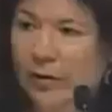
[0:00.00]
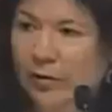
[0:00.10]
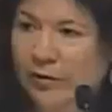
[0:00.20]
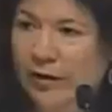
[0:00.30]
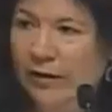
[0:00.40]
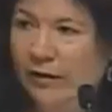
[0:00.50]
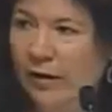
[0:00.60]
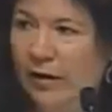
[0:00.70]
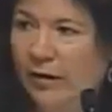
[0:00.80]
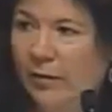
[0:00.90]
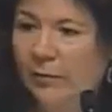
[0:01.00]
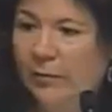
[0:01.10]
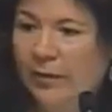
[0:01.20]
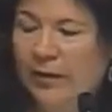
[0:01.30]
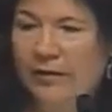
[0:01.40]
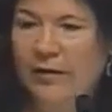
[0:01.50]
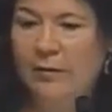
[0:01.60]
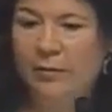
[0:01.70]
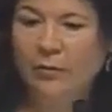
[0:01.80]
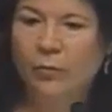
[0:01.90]
that we looked at, because
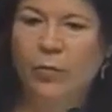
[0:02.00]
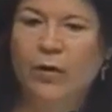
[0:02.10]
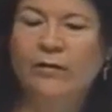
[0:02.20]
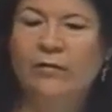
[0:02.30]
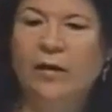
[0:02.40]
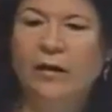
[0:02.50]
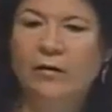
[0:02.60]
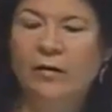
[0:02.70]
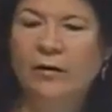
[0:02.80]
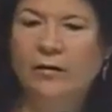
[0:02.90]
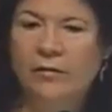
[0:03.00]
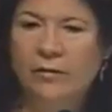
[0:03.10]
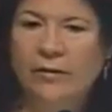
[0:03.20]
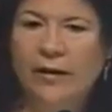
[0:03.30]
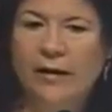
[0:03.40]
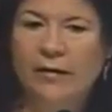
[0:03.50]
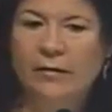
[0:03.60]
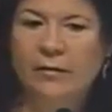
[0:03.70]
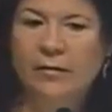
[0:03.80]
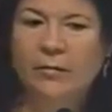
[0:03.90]
that was one of the areas that
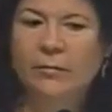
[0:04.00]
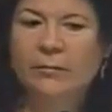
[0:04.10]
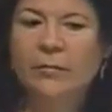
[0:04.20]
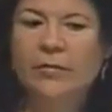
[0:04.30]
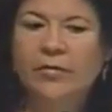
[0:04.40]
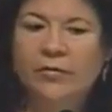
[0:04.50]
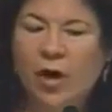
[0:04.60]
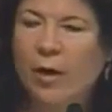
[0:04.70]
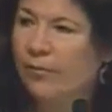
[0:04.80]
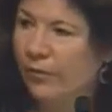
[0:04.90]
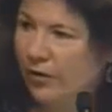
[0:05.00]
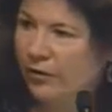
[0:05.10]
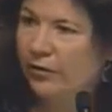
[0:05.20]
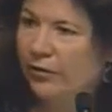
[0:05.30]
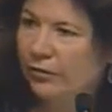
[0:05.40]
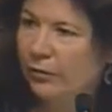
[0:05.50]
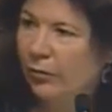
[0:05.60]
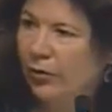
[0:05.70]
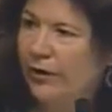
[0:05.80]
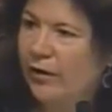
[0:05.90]
stopped volunteers
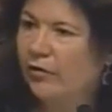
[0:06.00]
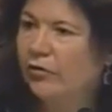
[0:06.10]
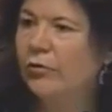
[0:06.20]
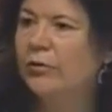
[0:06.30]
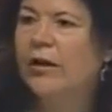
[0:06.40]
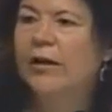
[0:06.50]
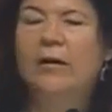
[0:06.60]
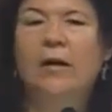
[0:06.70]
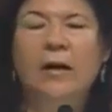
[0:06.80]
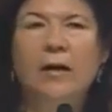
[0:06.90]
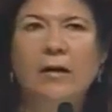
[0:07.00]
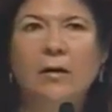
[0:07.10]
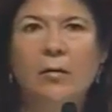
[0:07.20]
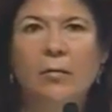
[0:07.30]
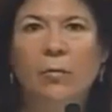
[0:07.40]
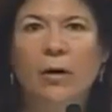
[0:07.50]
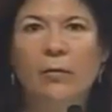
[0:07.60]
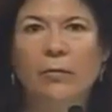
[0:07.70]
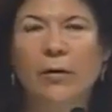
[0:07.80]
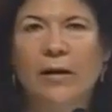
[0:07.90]
from working on the shoreline.
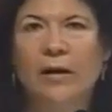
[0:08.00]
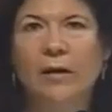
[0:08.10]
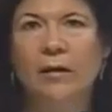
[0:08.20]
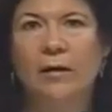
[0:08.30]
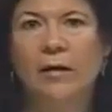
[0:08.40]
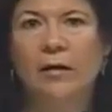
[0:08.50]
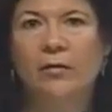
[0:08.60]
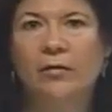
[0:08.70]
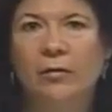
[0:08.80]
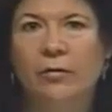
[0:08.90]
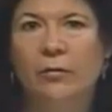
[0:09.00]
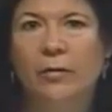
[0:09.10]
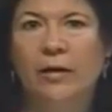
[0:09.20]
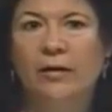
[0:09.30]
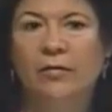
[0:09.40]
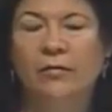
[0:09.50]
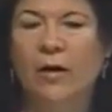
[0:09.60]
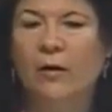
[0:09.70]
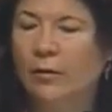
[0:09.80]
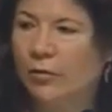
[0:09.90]
What we do is
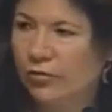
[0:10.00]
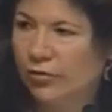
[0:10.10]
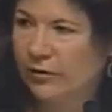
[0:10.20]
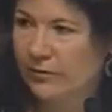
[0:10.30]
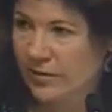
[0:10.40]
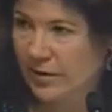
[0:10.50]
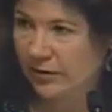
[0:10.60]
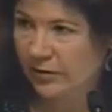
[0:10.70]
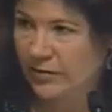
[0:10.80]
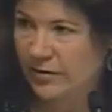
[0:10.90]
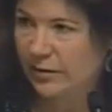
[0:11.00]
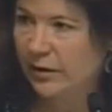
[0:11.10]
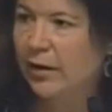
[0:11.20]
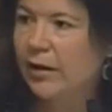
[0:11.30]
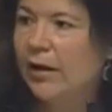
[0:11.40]
follow OSHA standards,